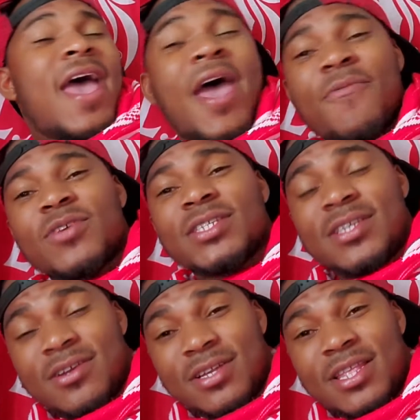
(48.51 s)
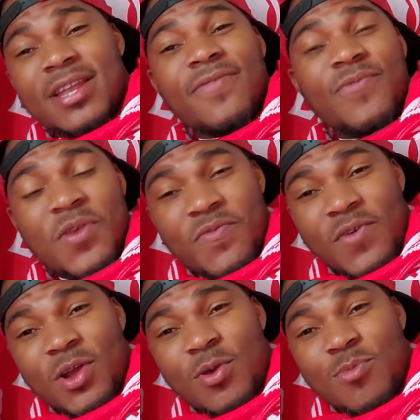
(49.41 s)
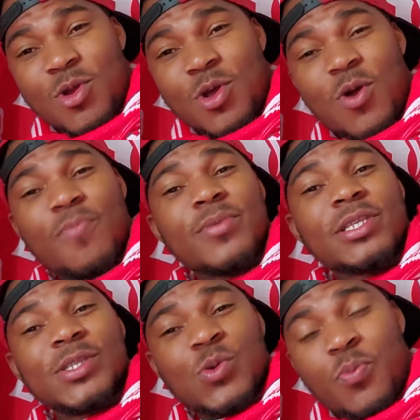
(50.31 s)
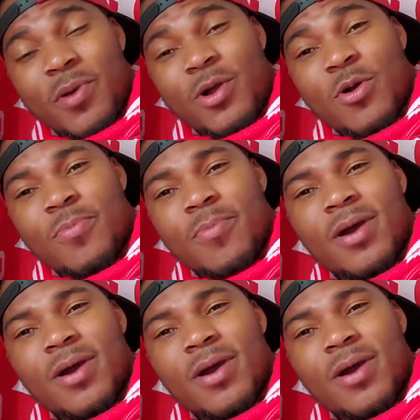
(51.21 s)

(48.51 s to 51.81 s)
every single thing, the FIFA Club World Cup, the Super Cup.